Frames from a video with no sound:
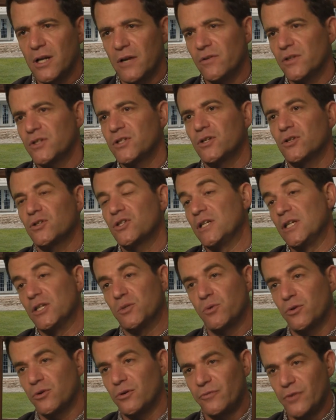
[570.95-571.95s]
and this year she is
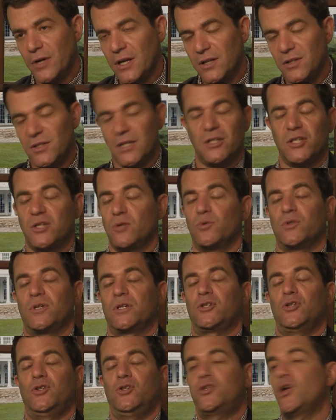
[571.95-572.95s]
with her friends, and she was like
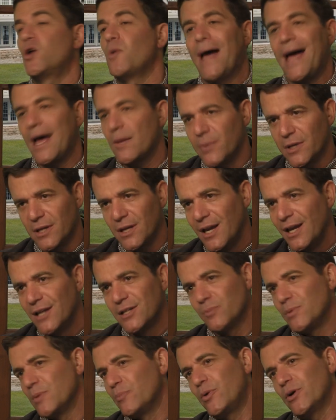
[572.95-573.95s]
so happy
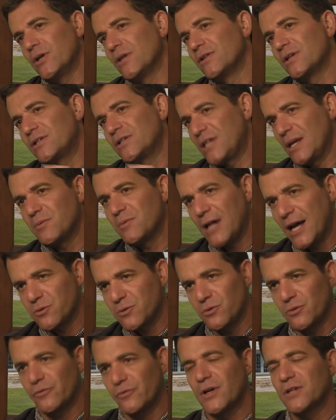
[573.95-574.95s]
to be put in the same class
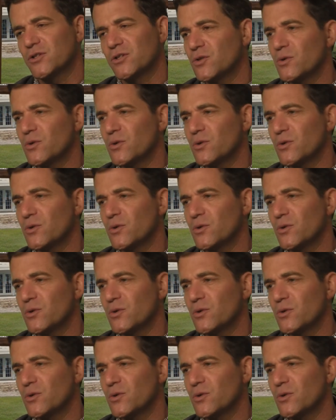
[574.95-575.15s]
with her friends.